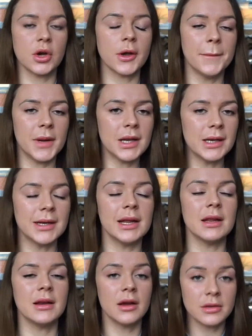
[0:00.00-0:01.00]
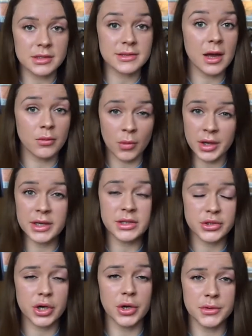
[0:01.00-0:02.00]
I completely understand why
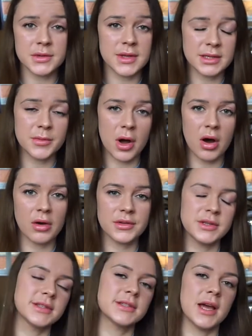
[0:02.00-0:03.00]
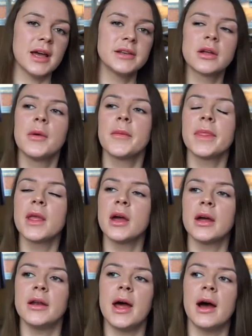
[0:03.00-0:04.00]
he's chose this path instead
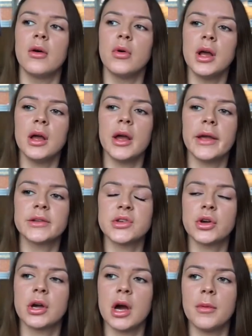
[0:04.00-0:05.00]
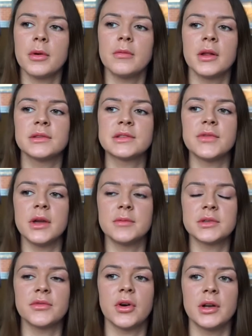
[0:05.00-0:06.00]
now it took a couple of months for him
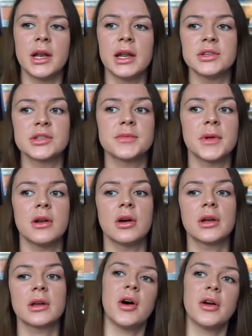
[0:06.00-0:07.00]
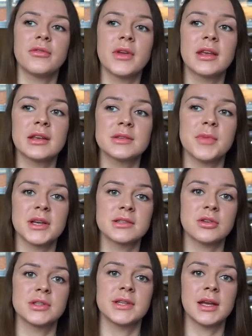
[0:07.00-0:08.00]
to finally just be like I think it's best
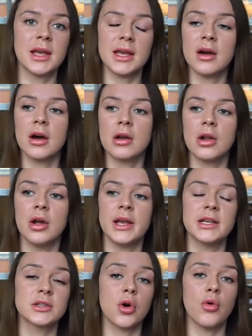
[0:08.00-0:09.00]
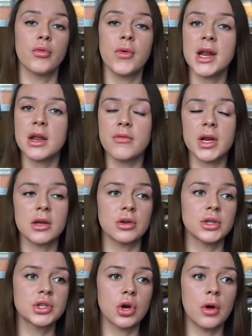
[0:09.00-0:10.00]
I stay here look he's got a really really
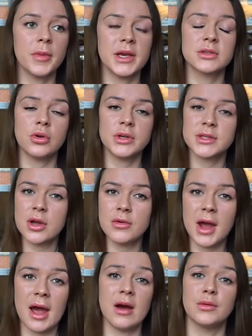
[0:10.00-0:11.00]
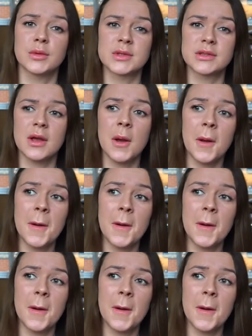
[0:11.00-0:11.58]
good job he's got his own house